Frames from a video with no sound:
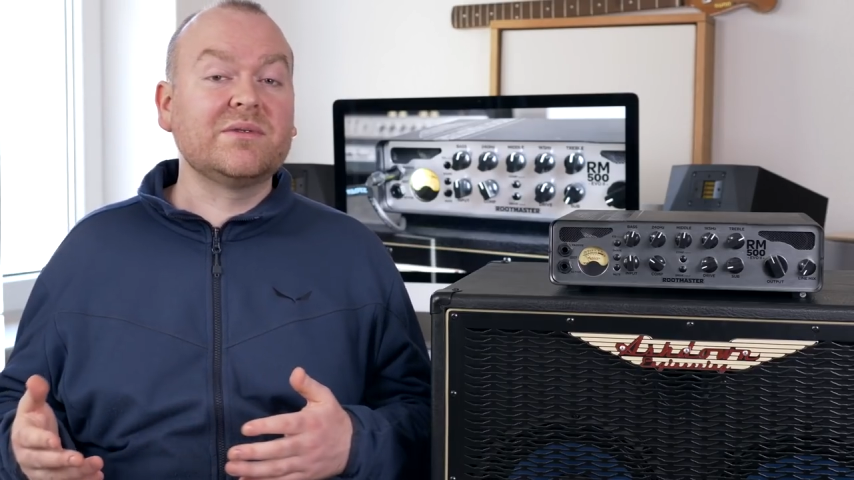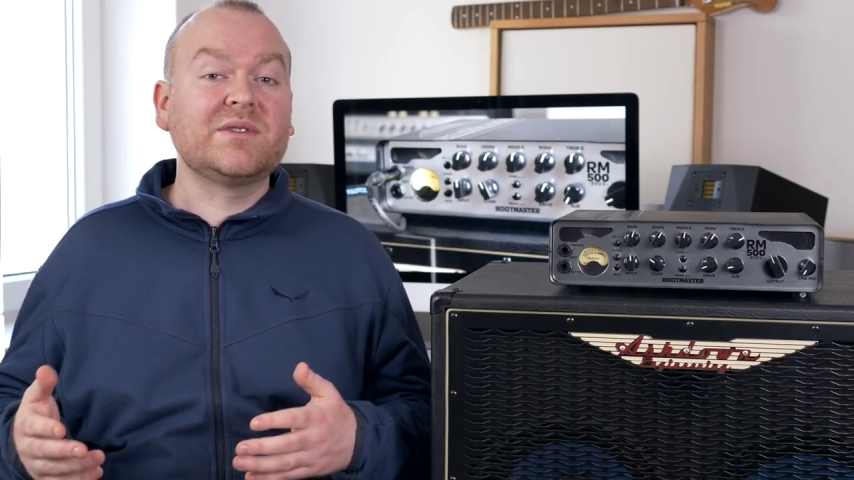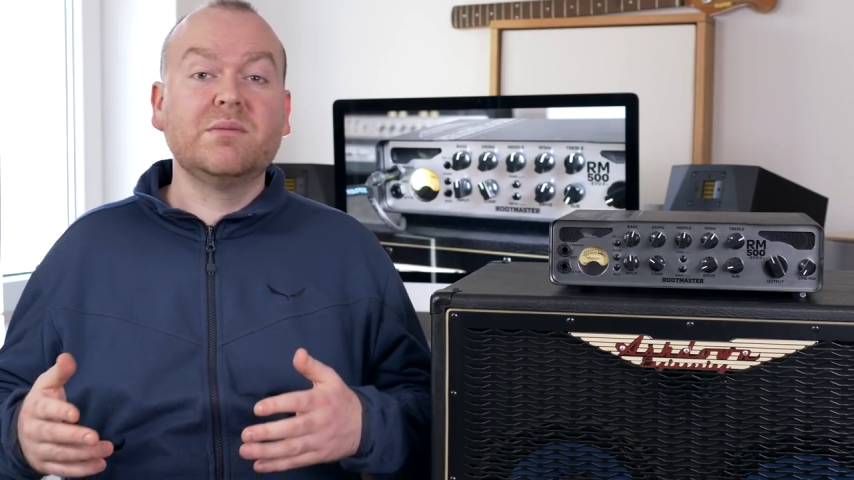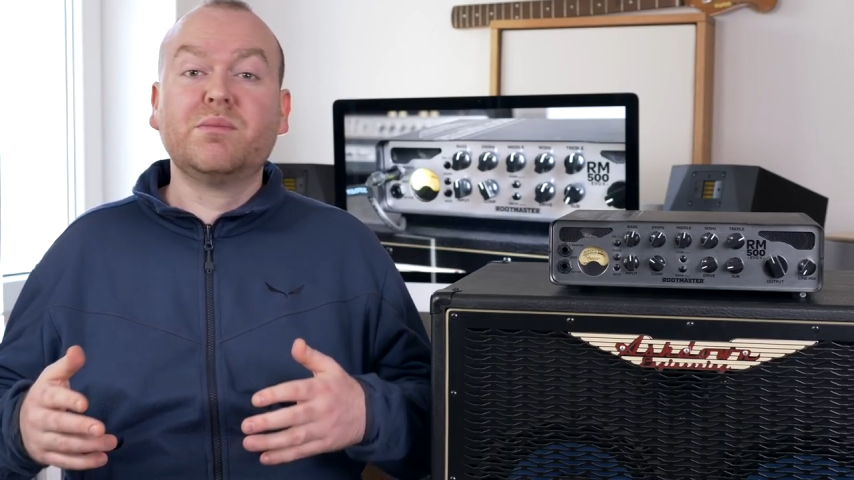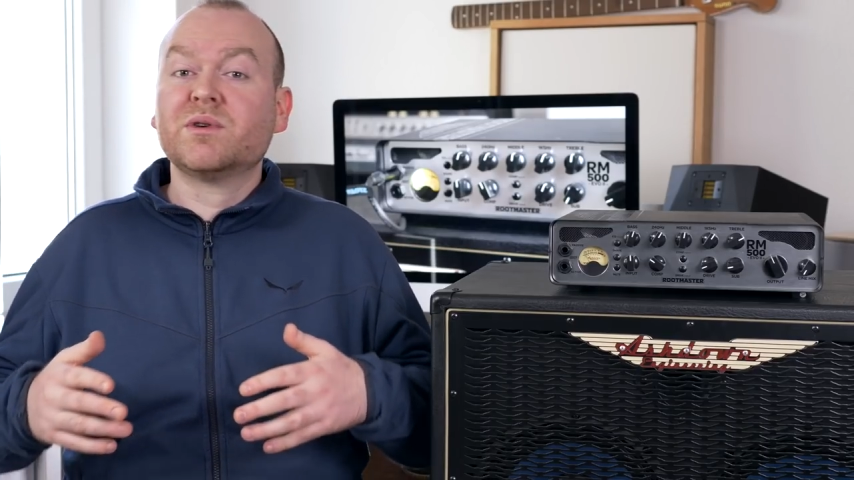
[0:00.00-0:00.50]
if
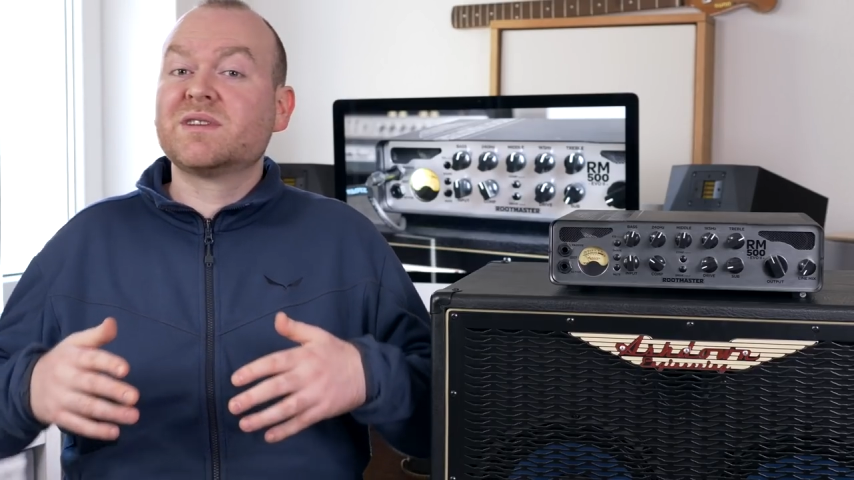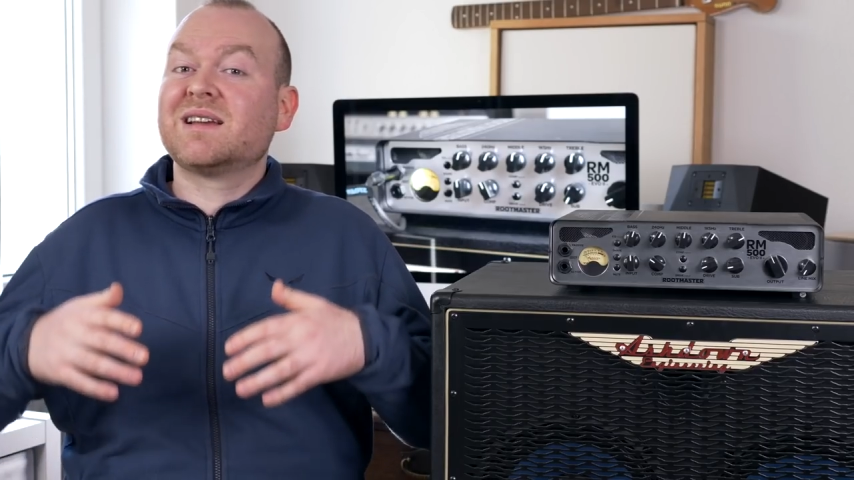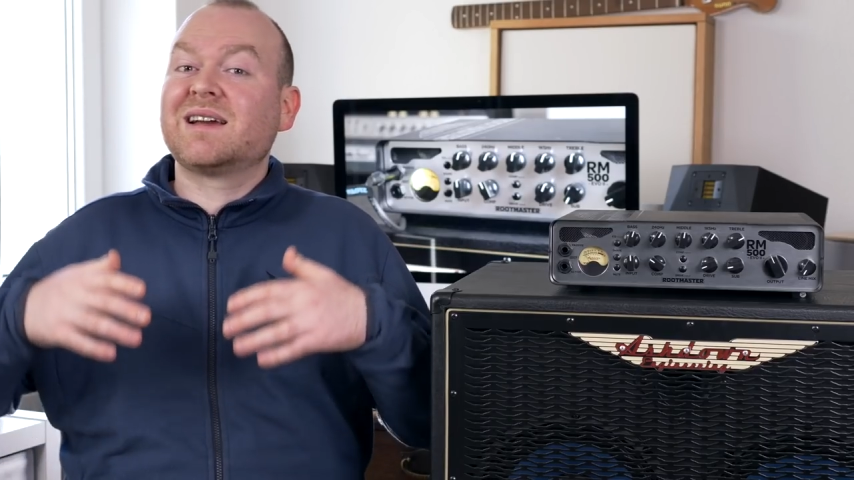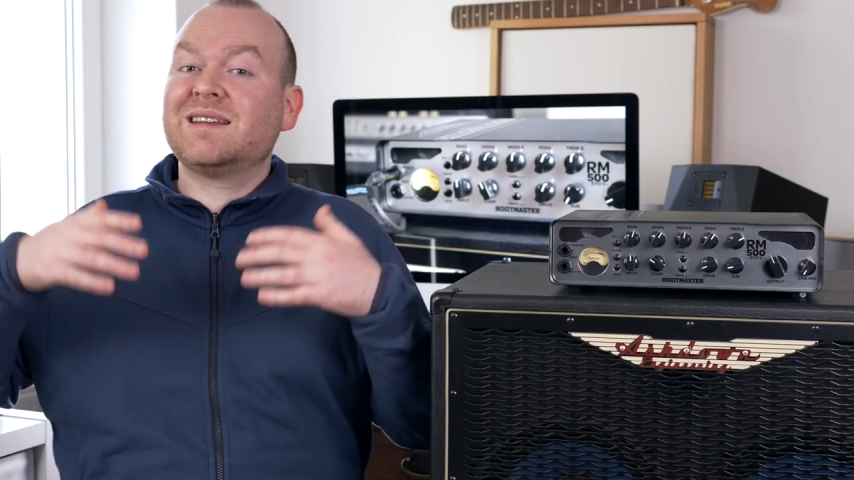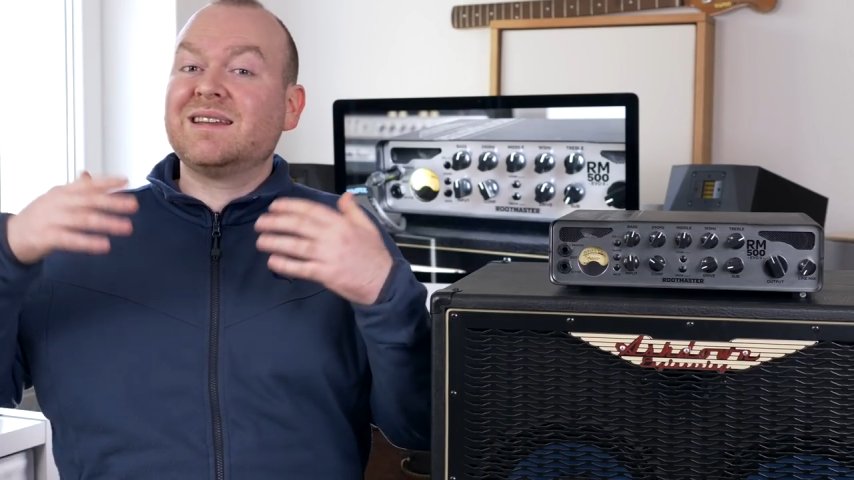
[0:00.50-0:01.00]
the
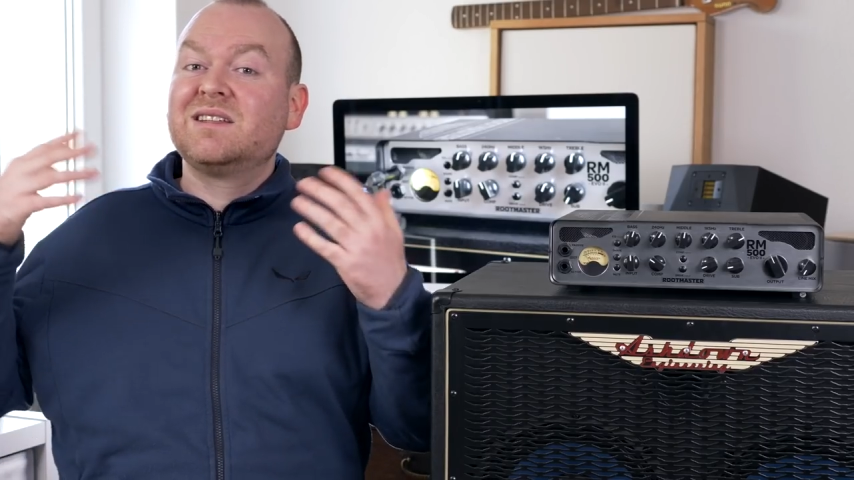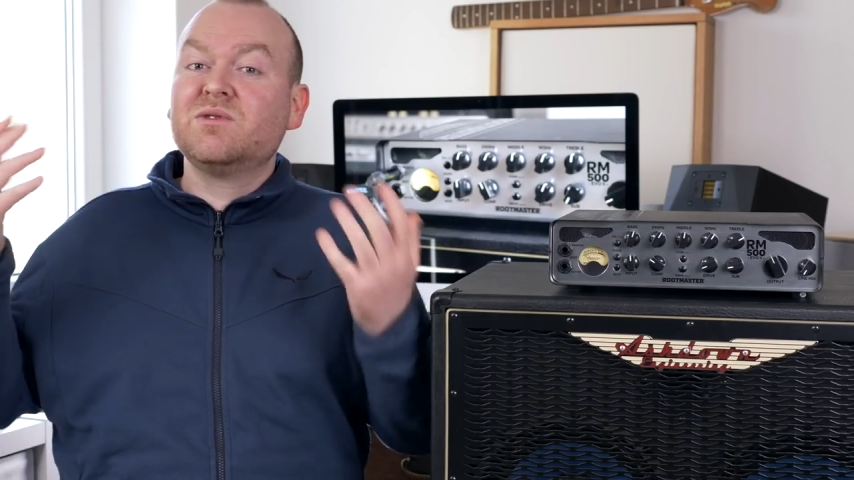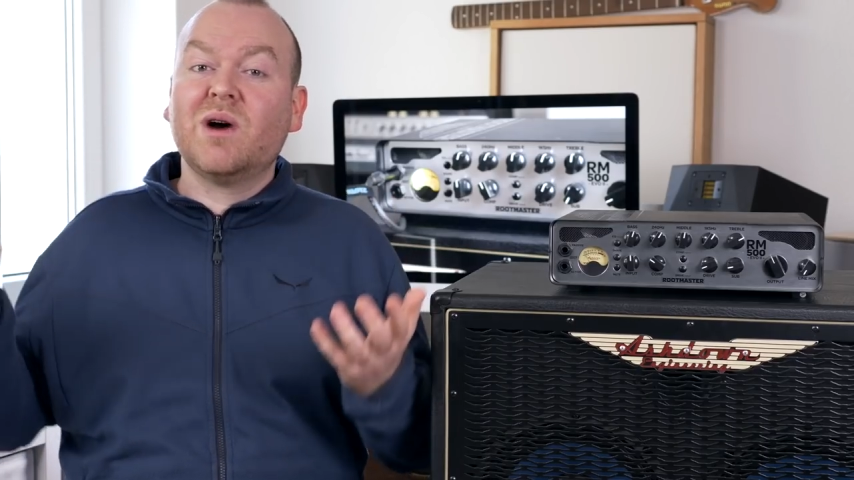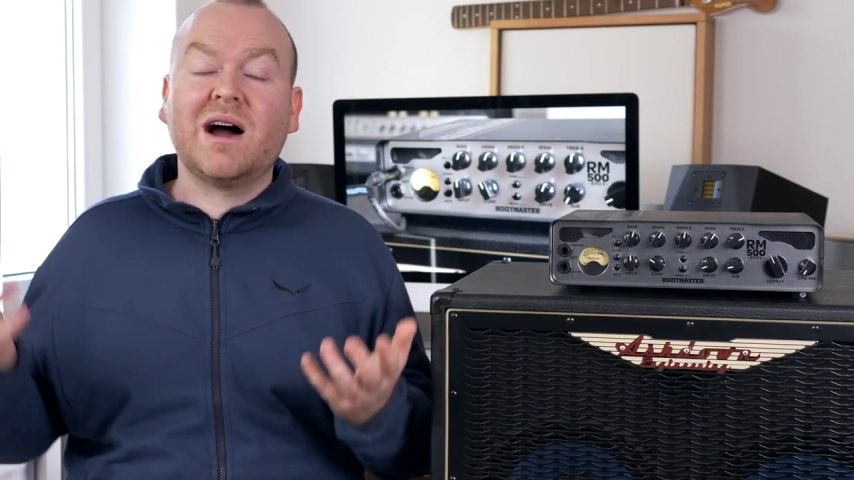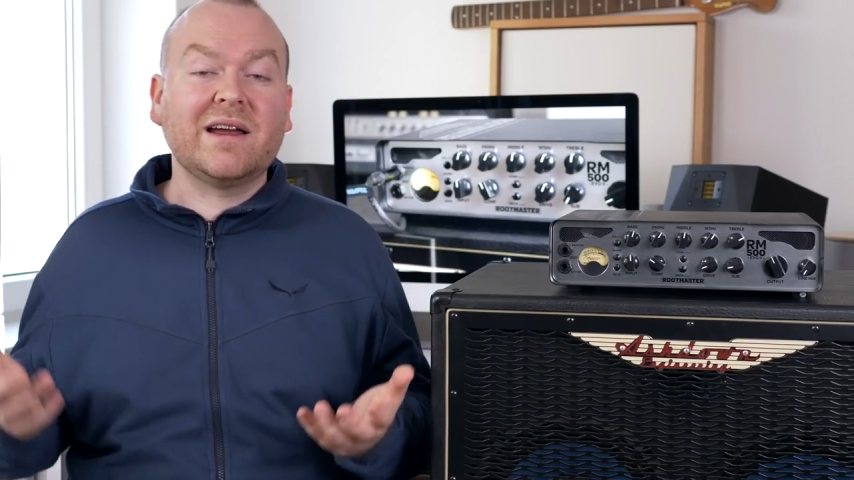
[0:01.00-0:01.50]
impulses are getting
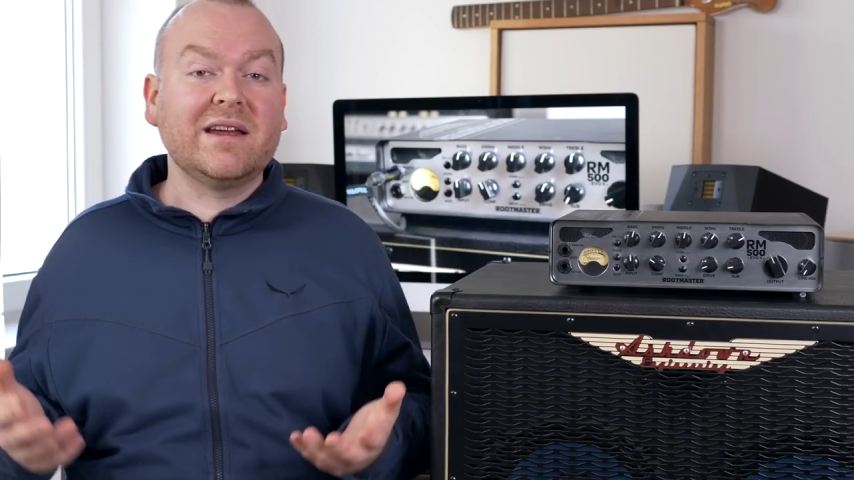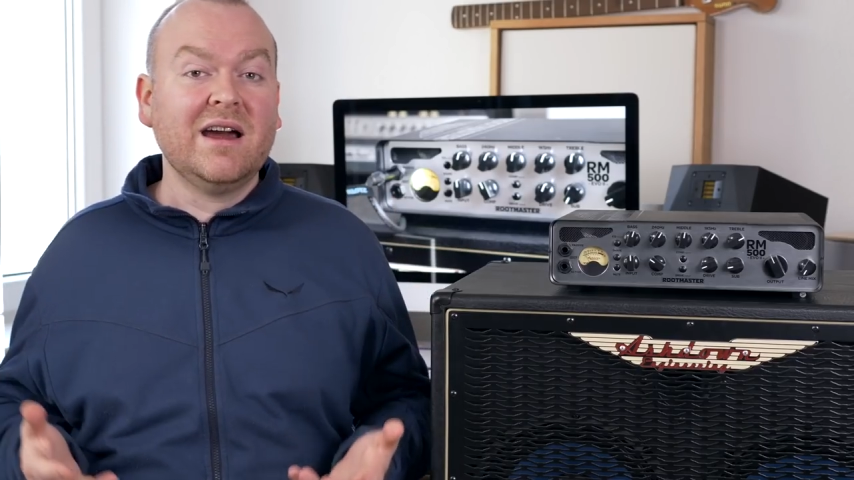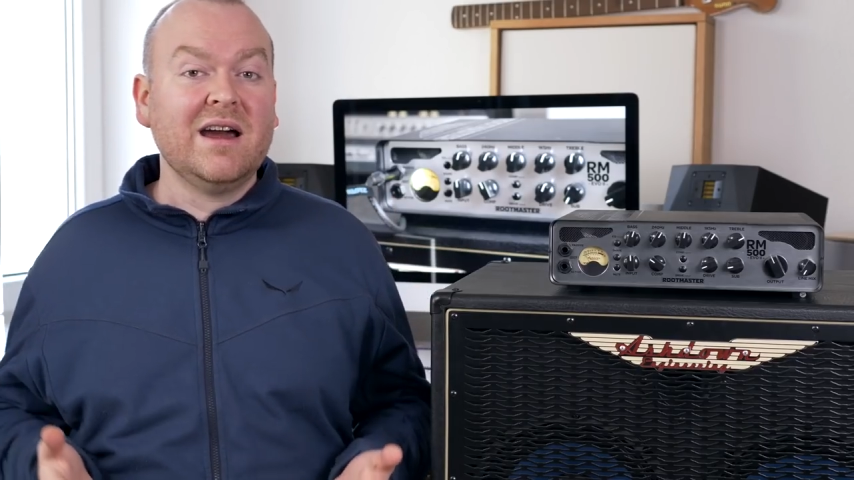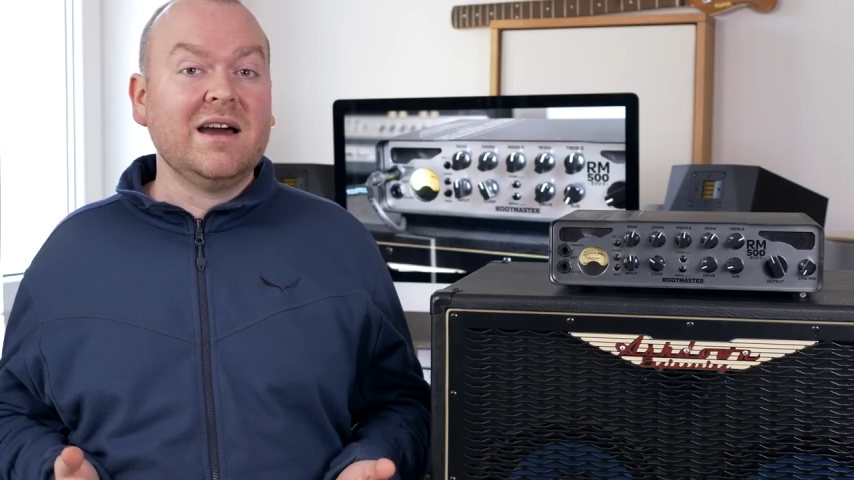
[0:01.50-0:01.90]
too high,